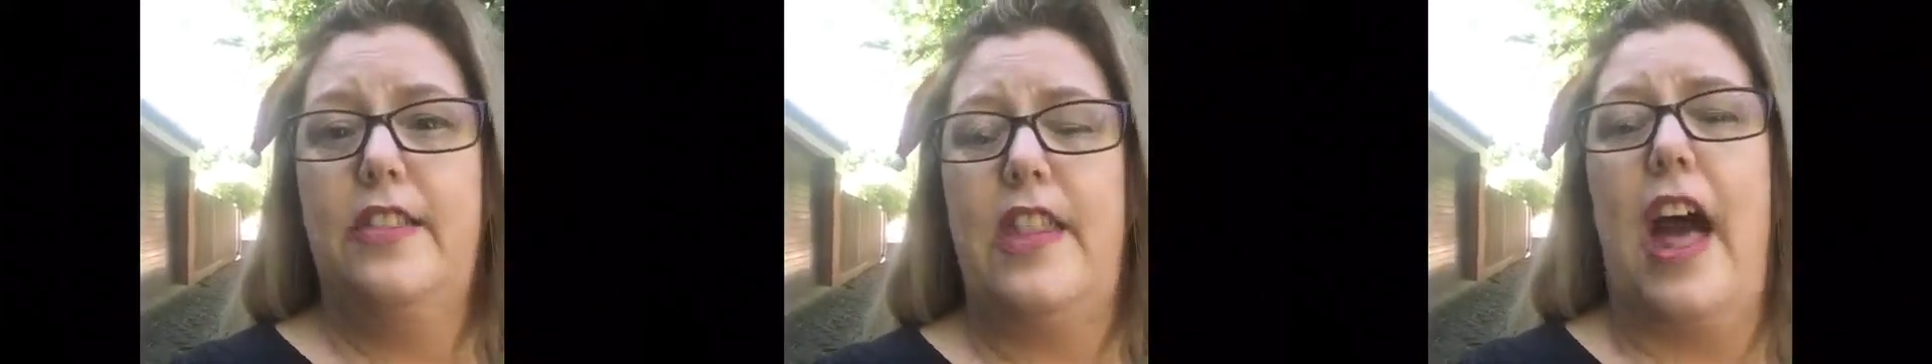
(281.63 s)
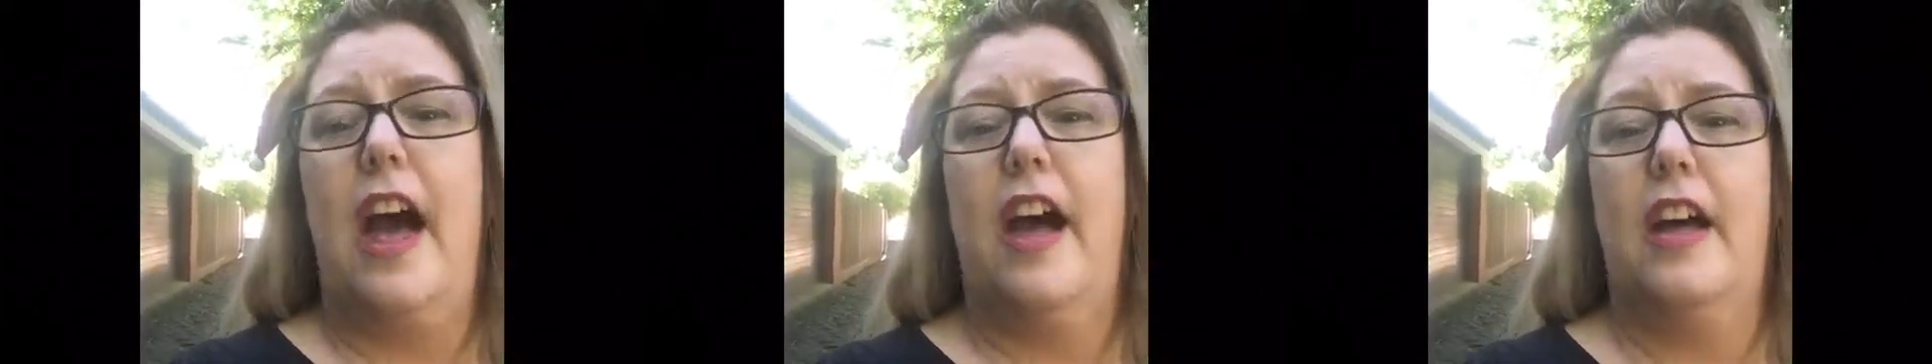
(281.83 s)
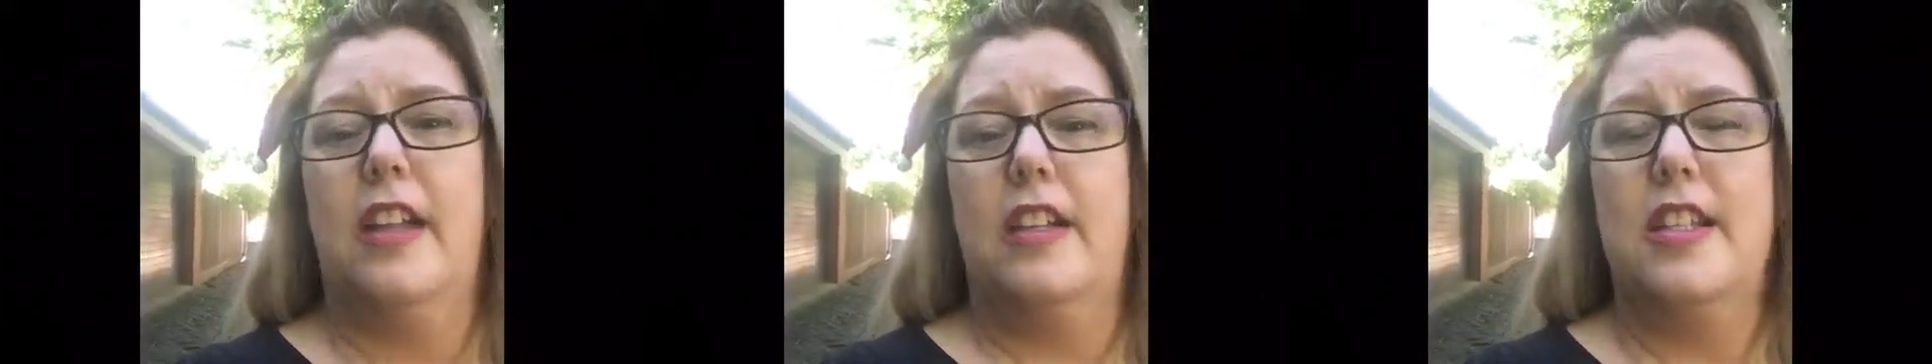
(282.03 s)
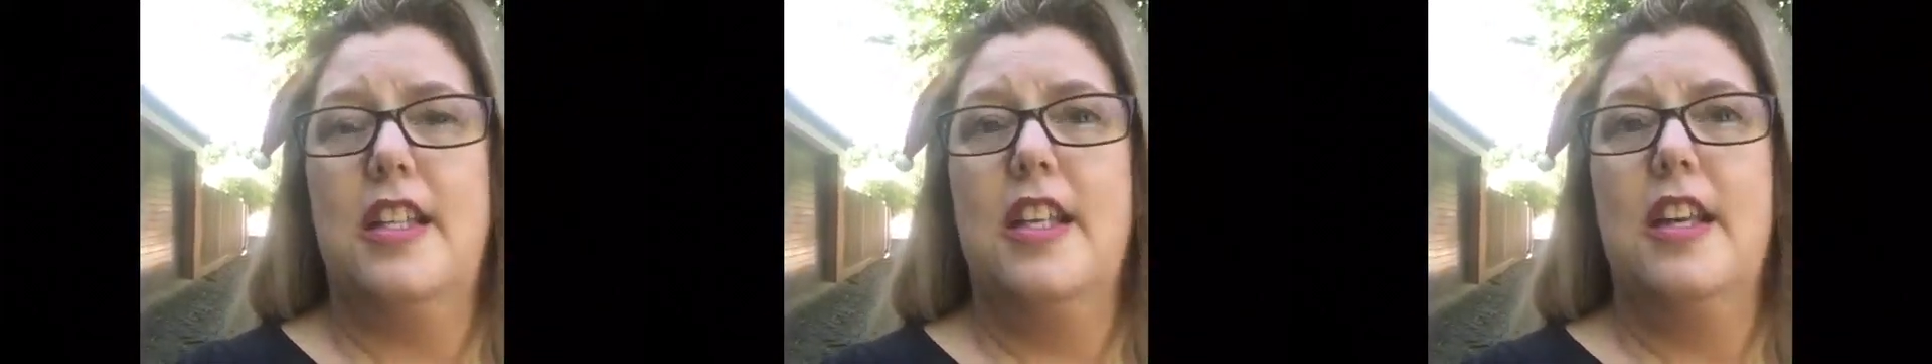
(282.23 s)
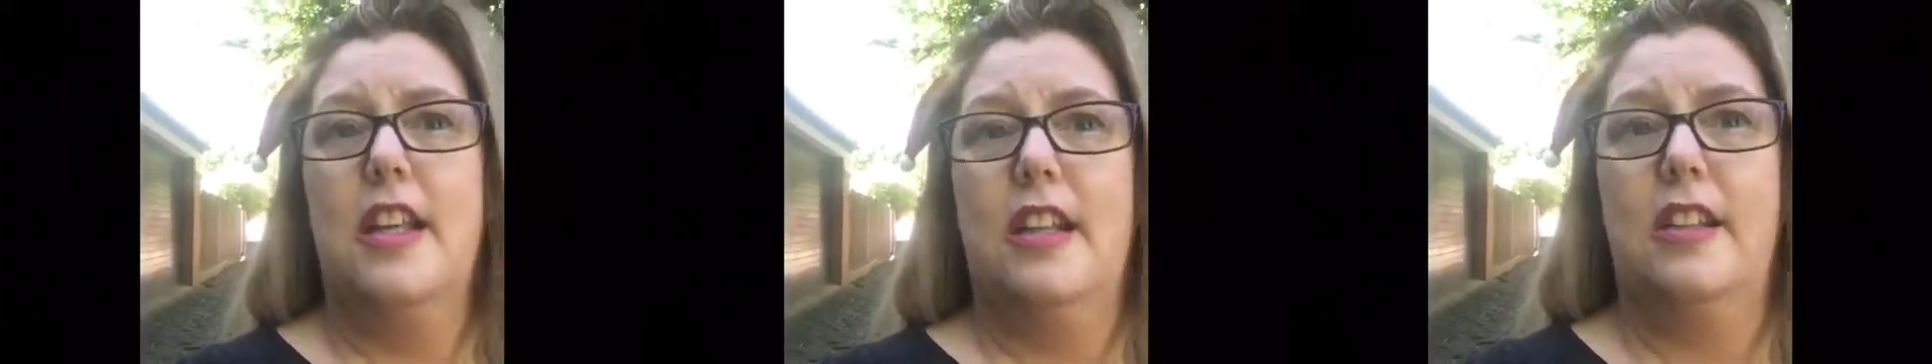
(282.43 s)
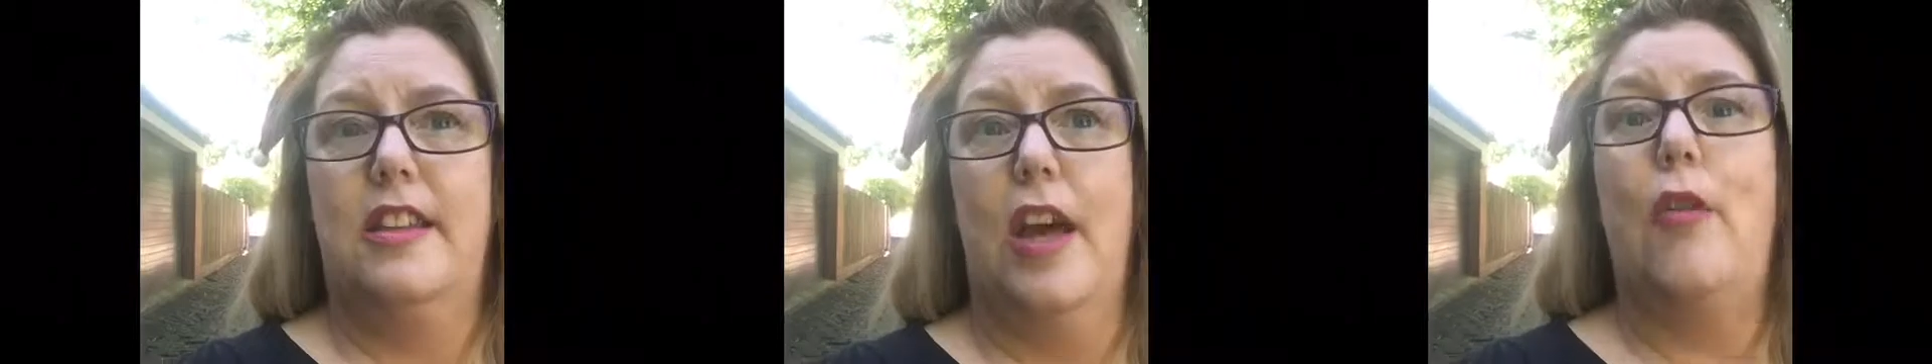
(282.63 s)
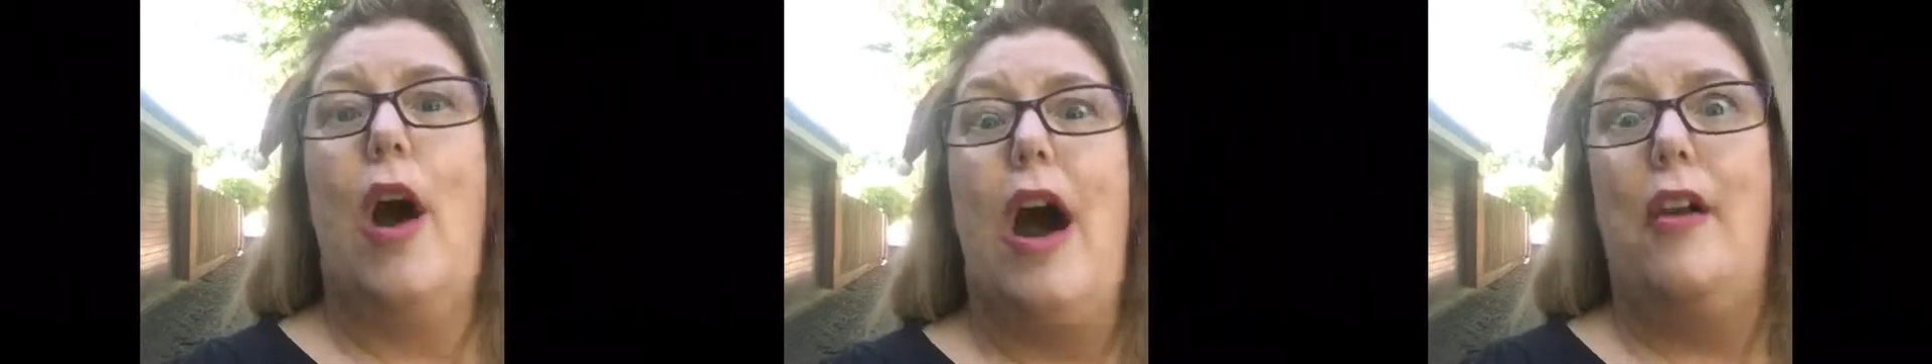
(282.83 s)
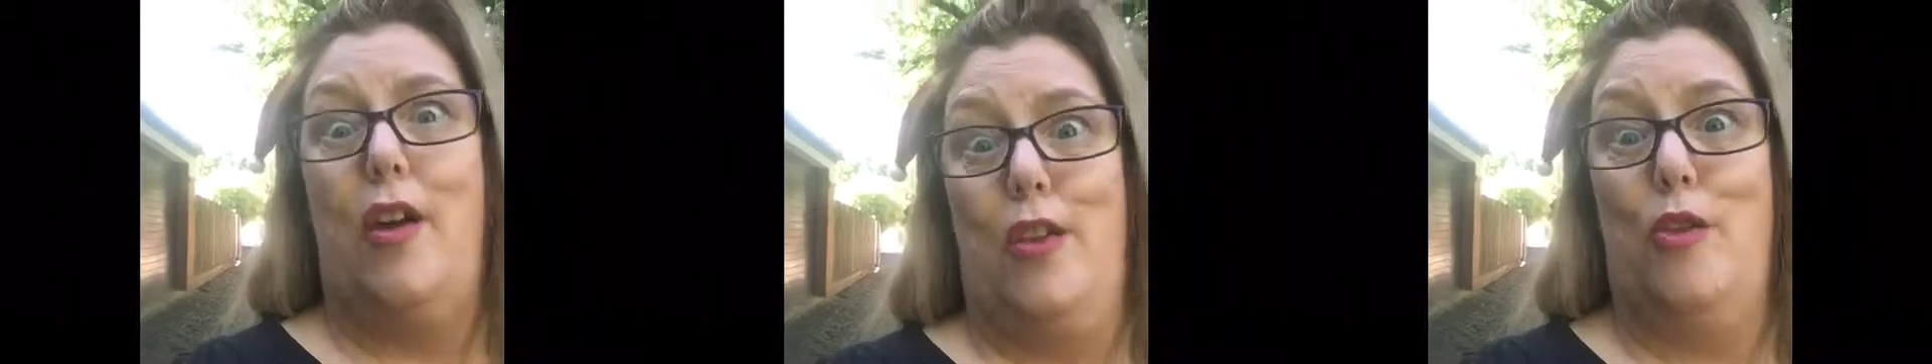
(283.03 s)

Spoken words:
that there are